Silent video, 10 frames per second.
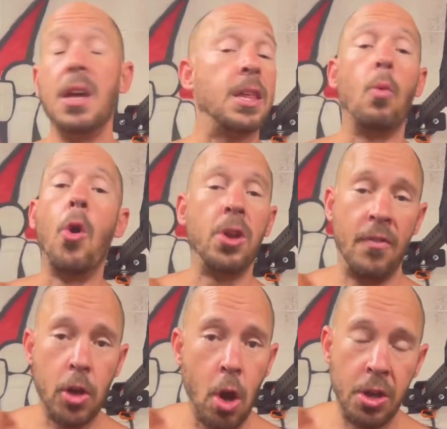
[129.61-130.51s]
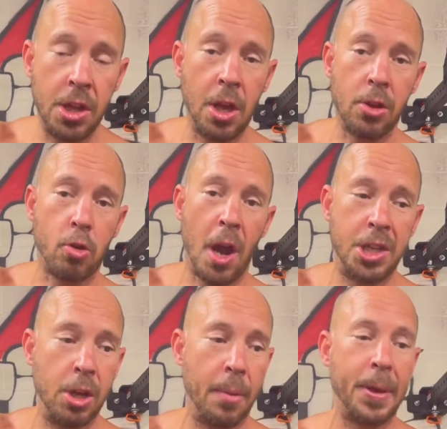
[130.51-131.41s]
They won't even go to the other
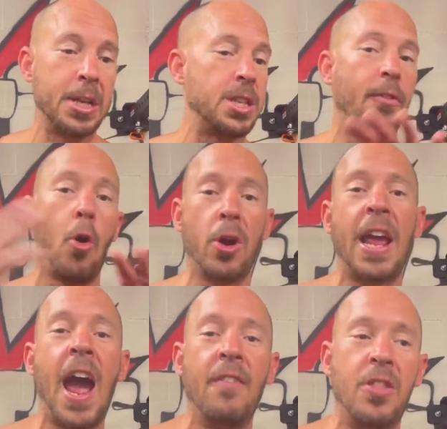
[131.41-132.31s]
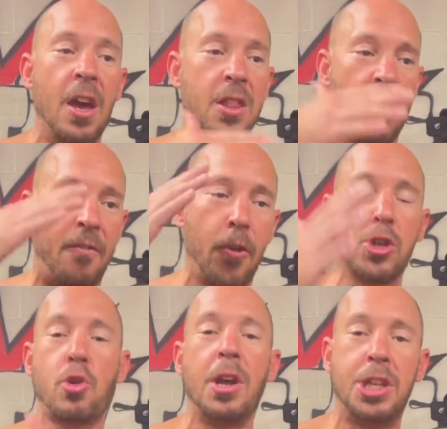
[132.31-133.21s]
criteria because they've already have the
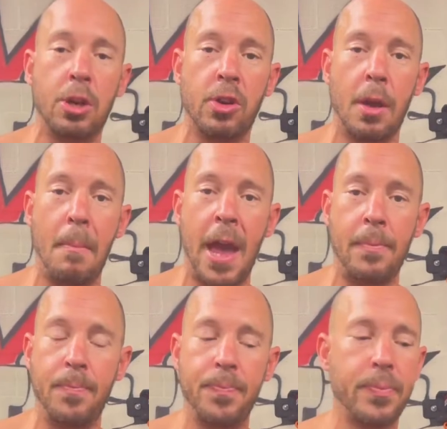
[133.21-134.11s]
first criteria met.